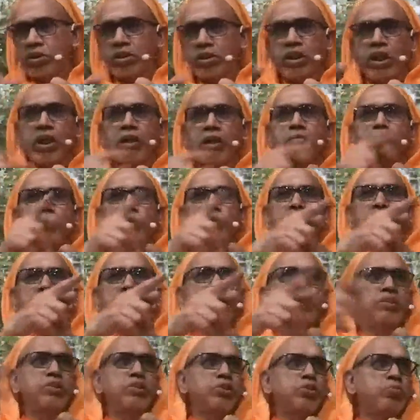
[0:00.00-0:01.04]
was 10
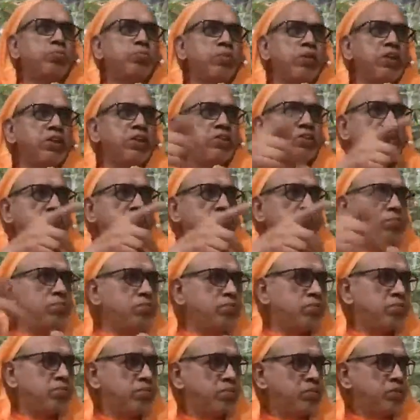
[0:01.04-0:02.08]
bytes space.
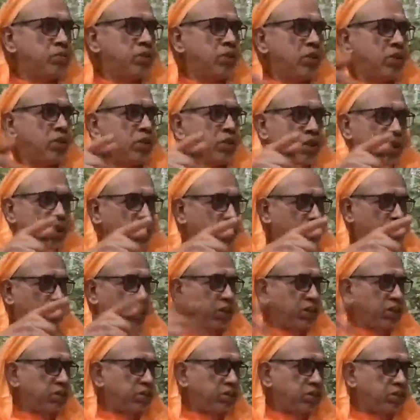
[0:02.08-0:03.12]
10
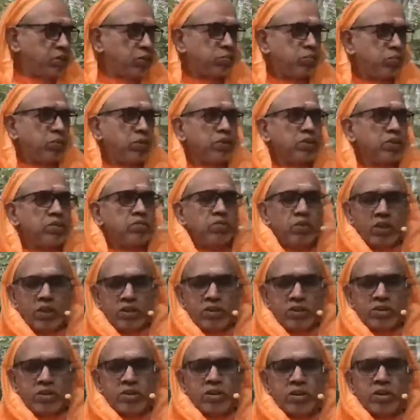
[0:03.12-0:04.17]
bytes space.
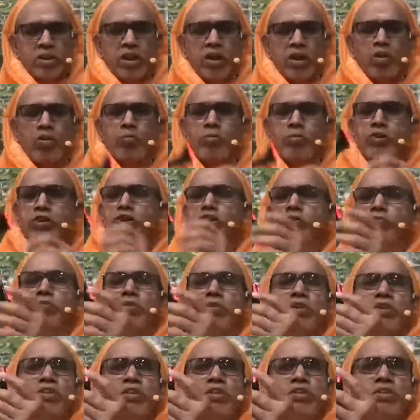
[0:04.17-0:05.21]
Where is, how much
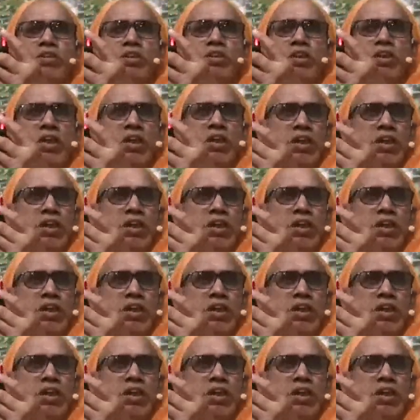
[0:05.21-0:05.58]
space is